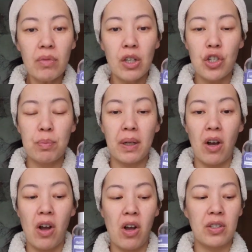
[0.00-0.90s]
just
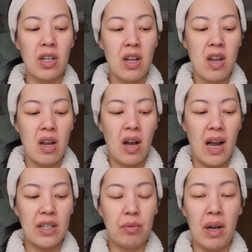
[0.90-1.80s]
because
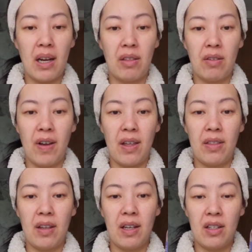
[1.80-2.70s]
I don't like the fact
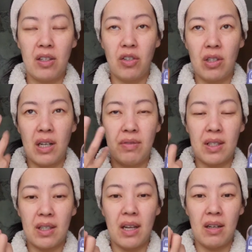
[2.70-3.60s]
that it does leave the
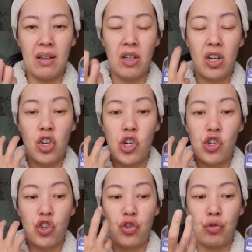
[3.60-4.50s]
skin
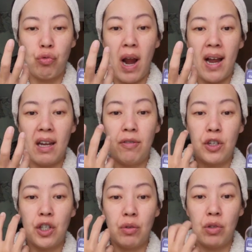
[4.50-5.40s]
dry if you
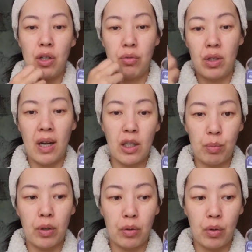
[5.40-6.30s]
don't use the next
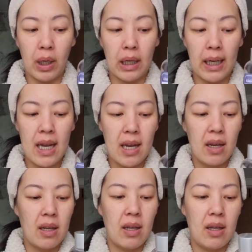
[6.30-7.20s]
product quickly.
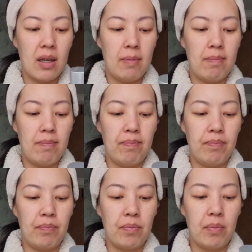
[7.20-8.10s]

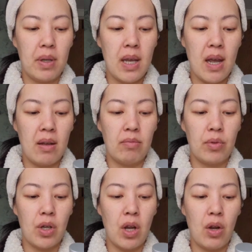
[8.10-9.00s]
But yeah,
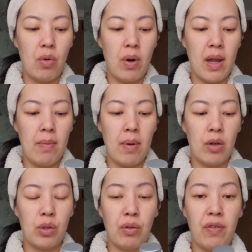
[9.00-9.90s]
so I
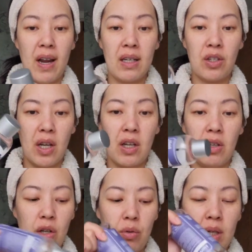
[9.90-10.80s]
also find that
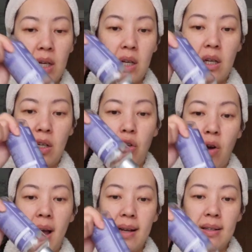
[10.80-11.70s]
using your
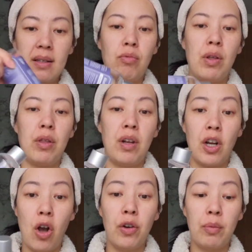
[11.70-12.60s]
hand rather than a
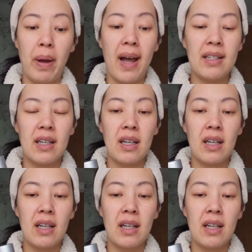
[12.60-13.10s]
cotton pad